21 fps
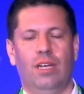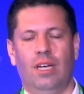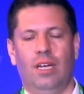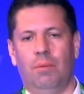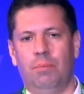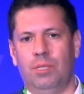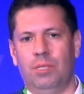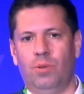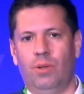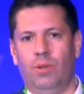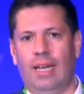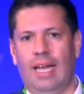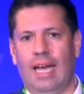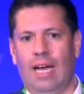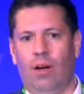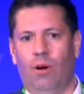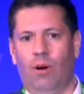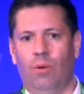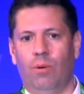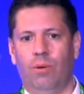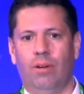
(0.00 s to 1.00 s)
between
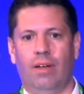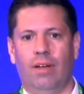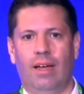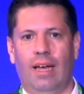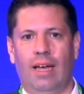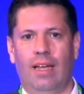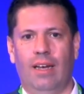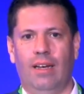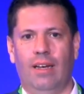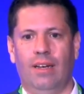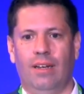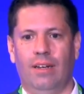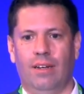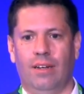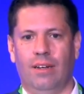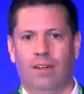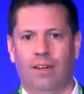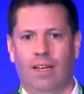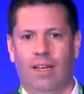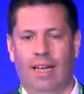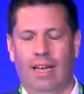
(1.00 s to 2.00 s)
now
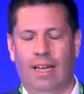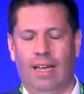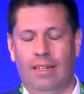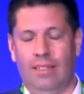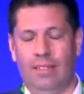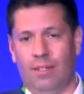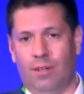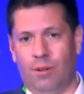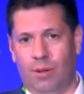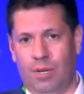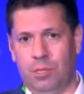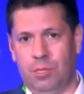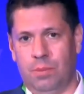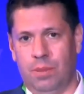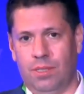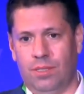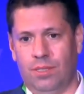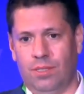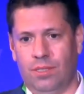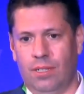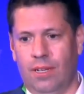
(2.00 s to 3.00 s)
and
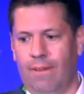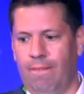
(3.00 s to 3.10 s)
Christmas.